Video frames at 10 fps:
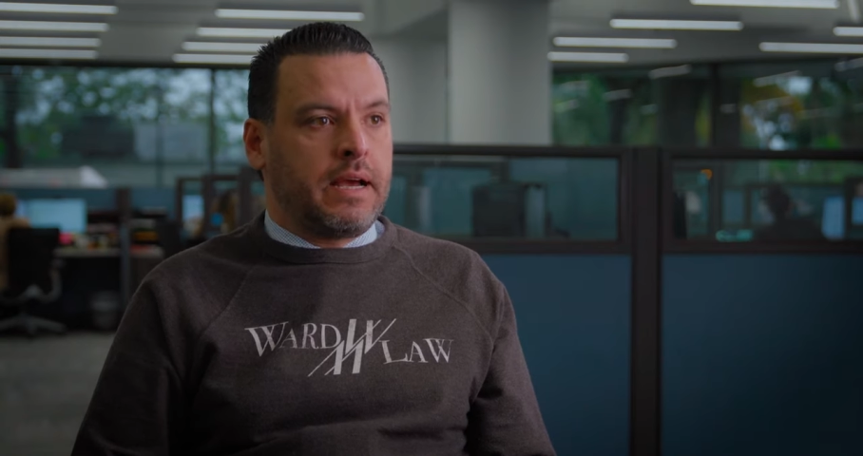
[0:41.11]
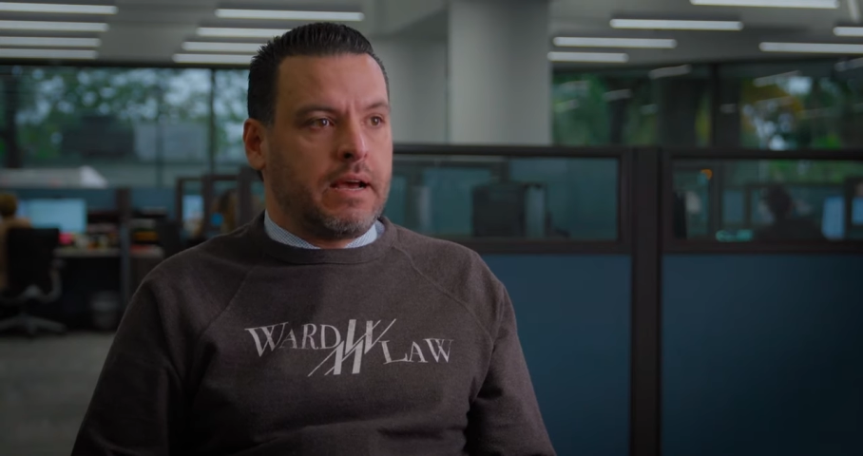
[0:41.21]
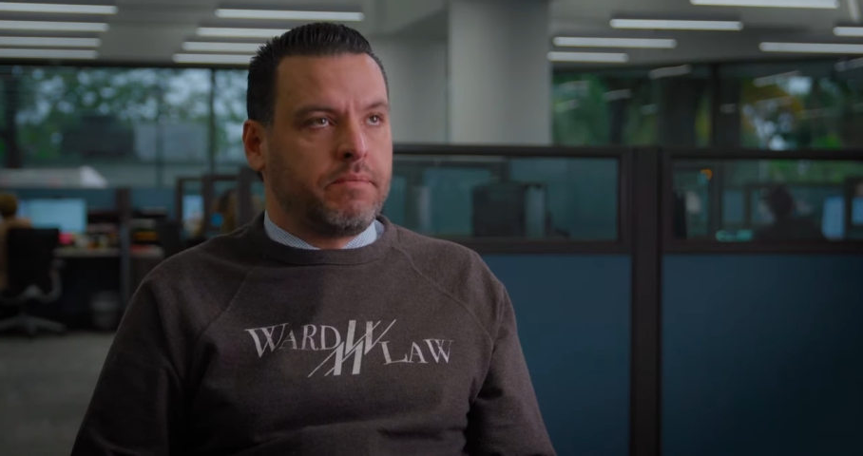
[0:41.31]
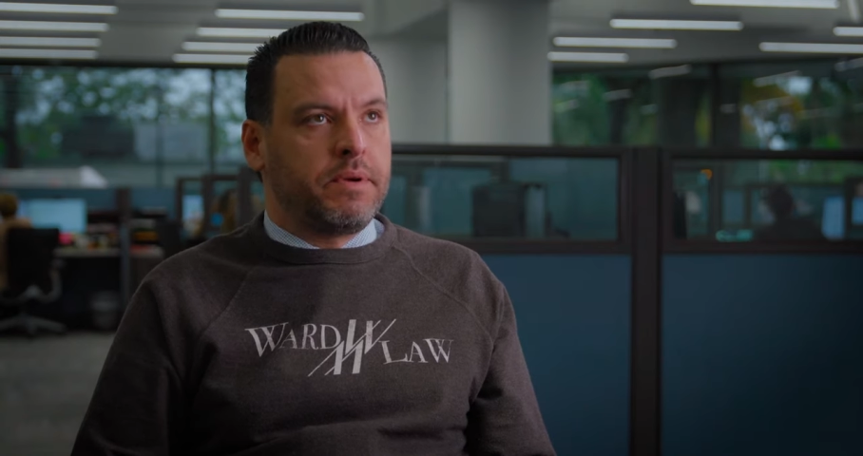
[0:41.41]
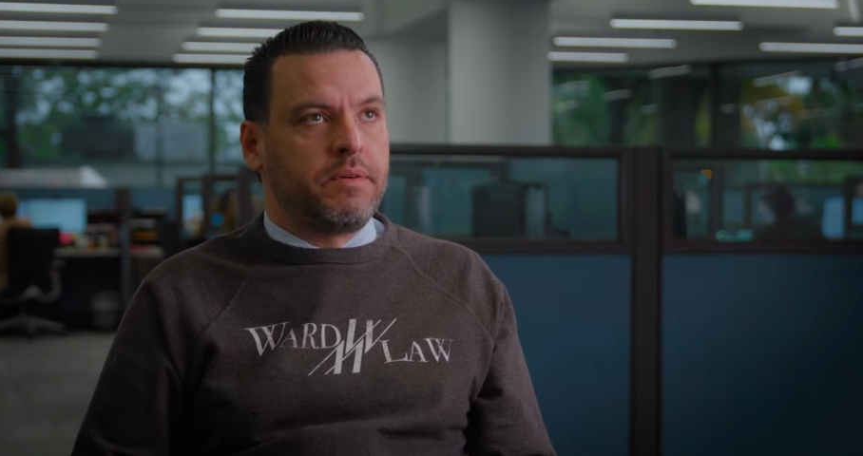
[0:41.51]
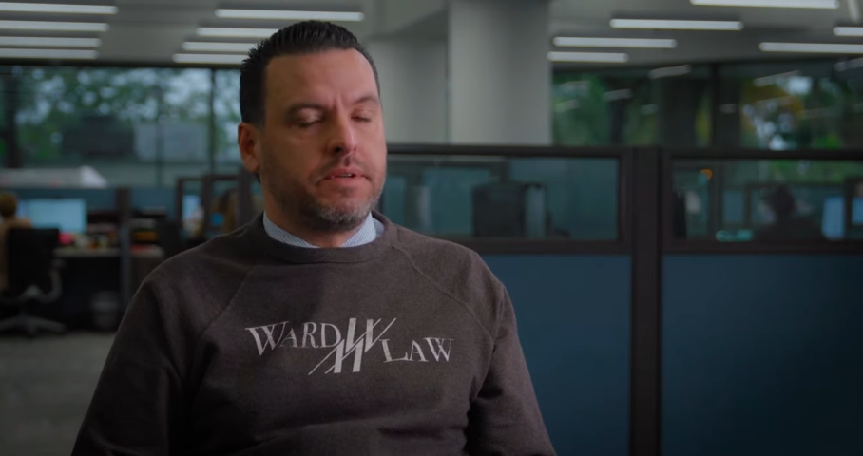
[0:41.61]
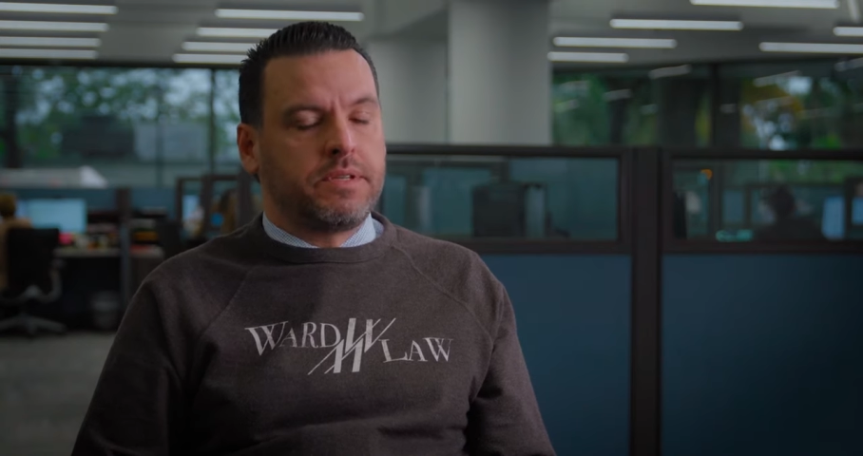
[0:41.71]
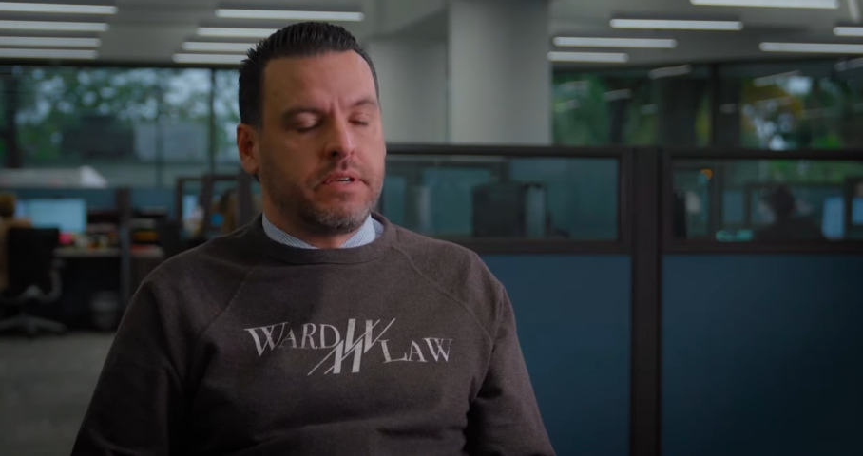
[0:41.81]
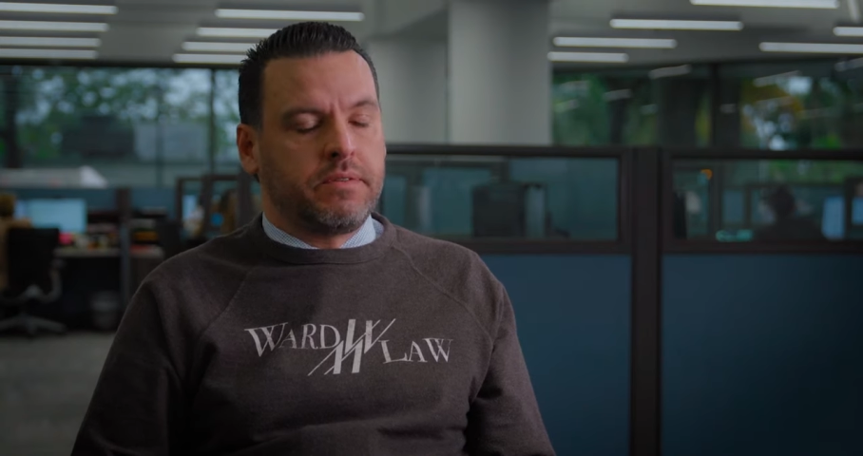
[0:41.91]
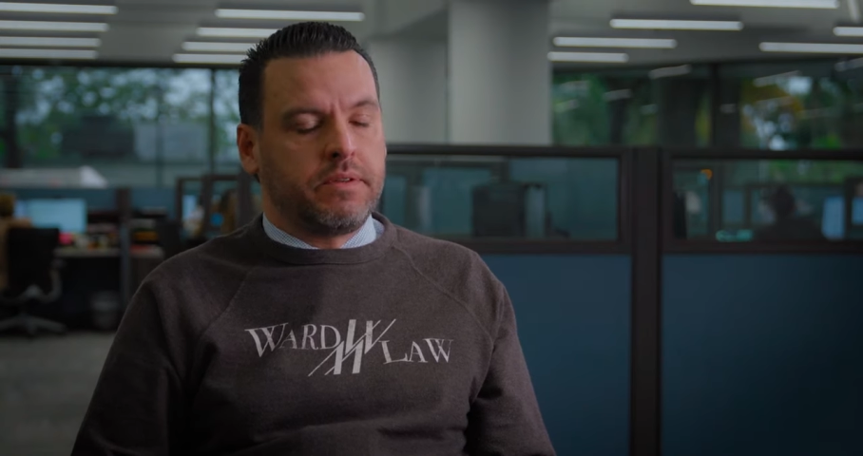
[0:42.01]
have been
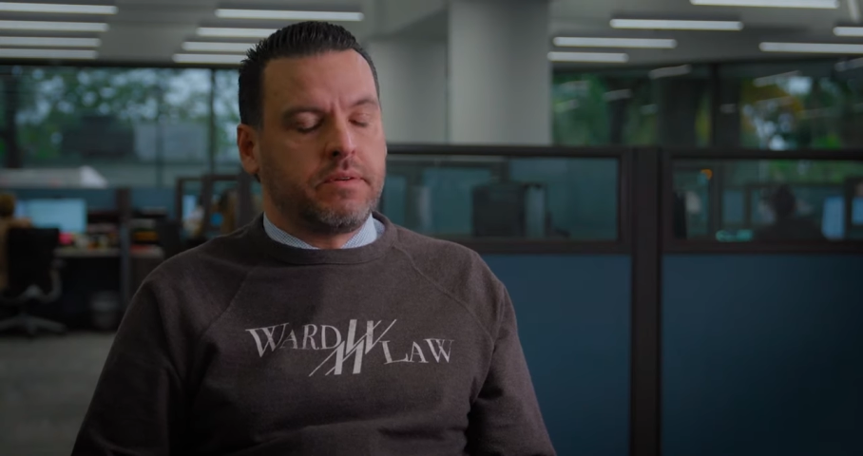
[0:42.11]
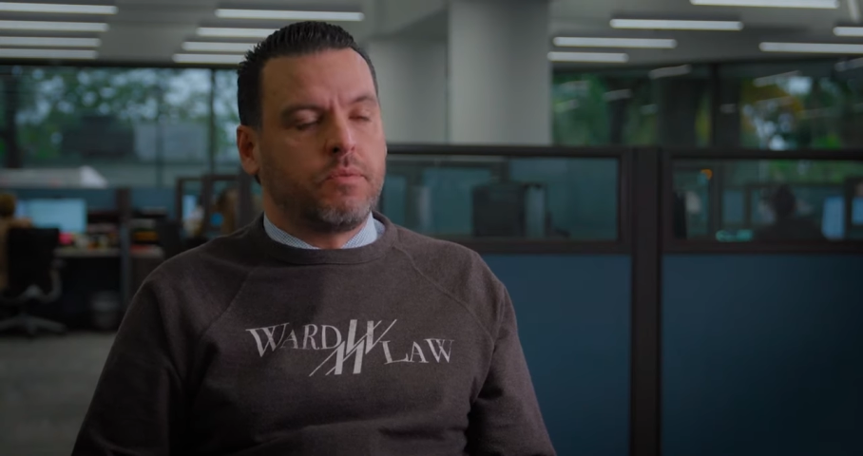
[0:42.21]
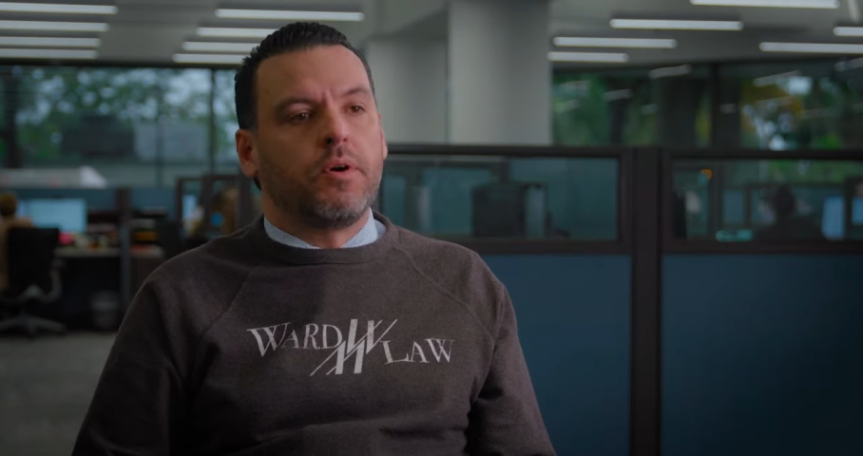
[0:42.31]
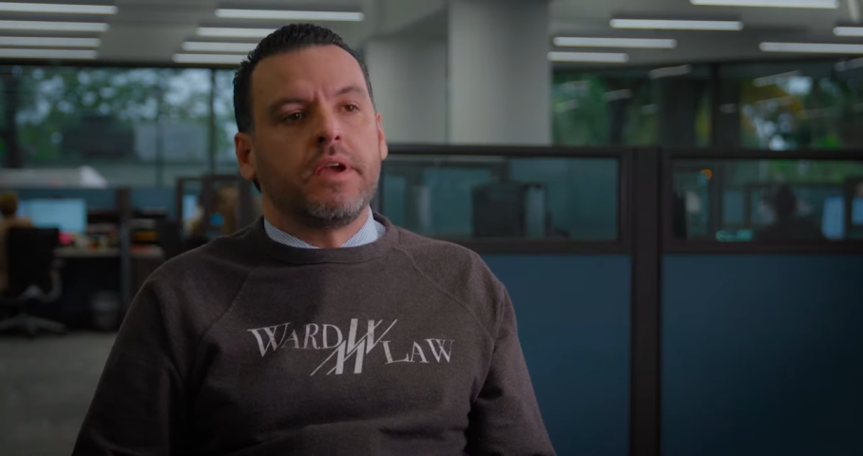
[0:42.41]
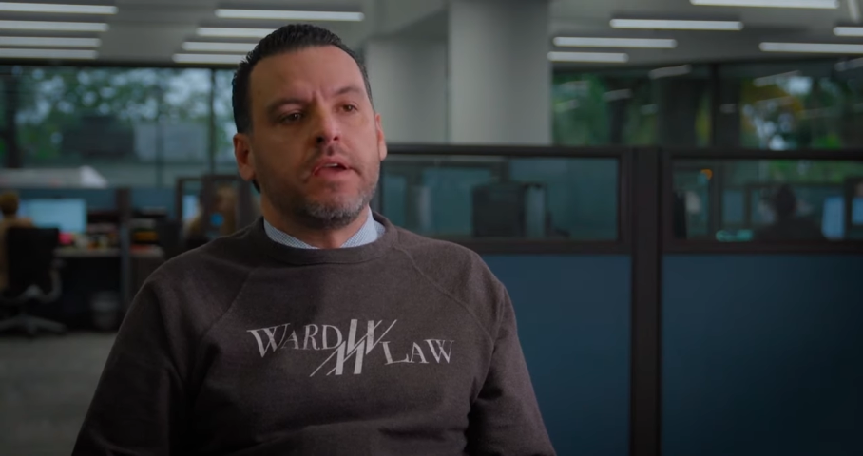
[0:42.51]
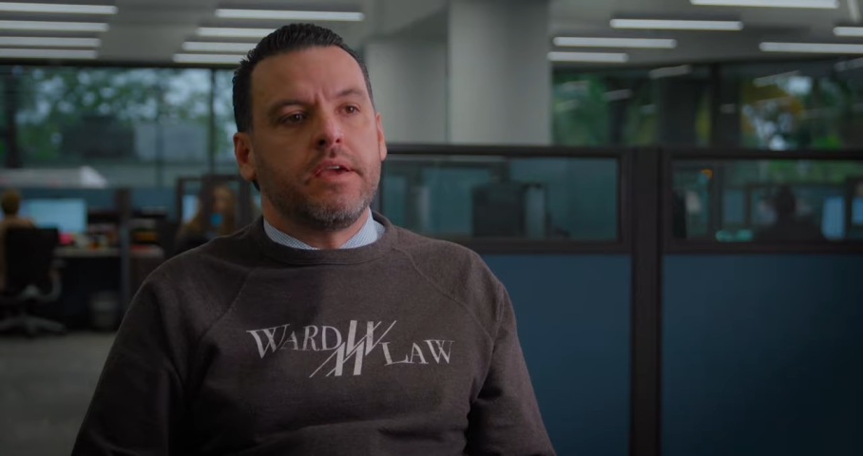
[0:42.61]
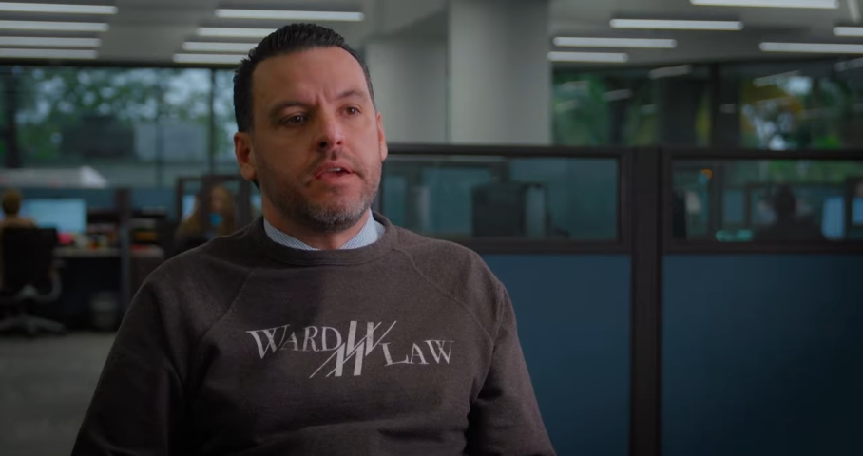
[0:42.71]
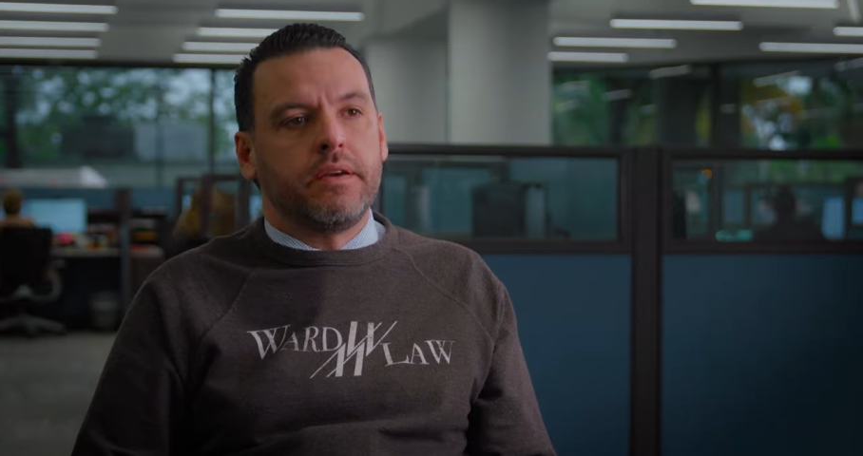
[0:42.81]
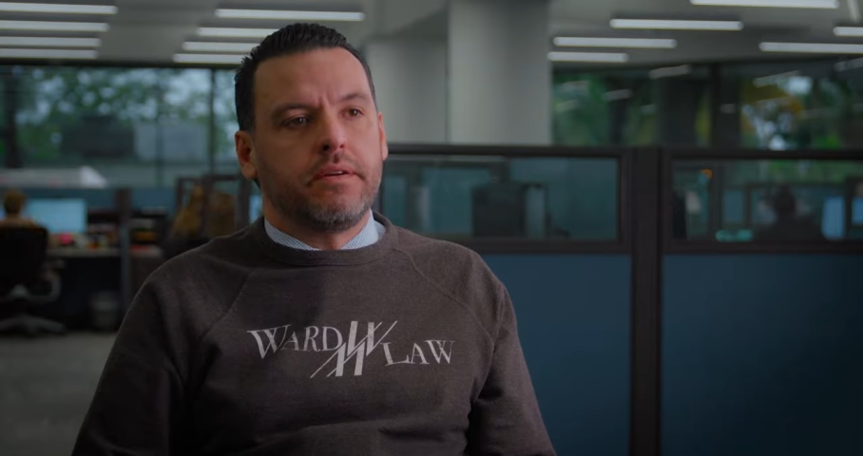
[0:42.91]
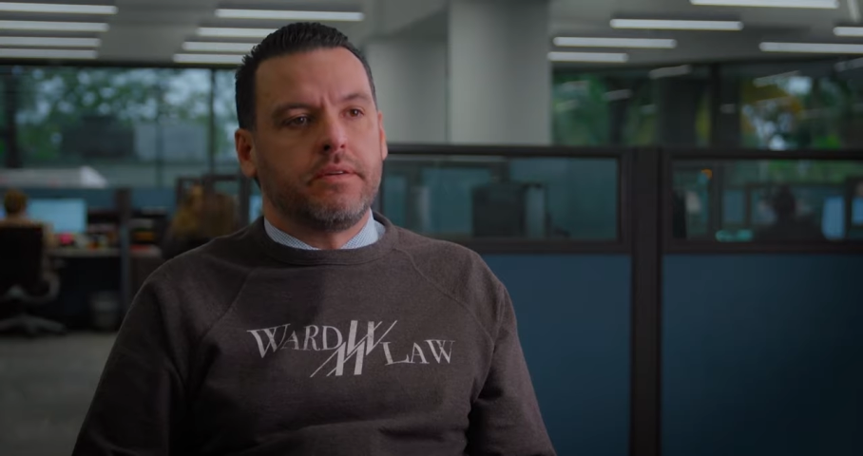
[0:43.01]
receiving working
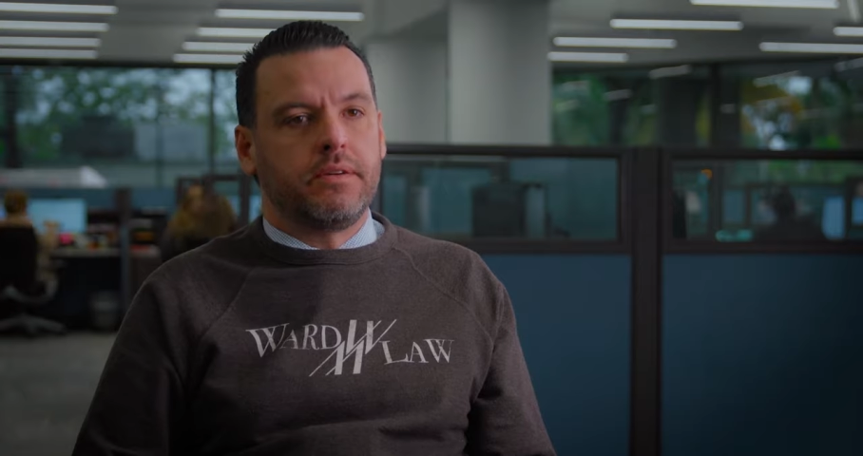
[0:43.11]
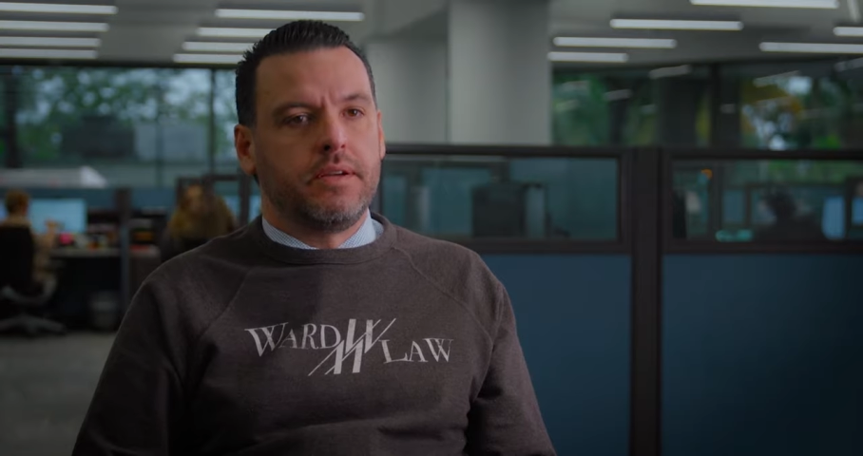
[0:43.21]
here,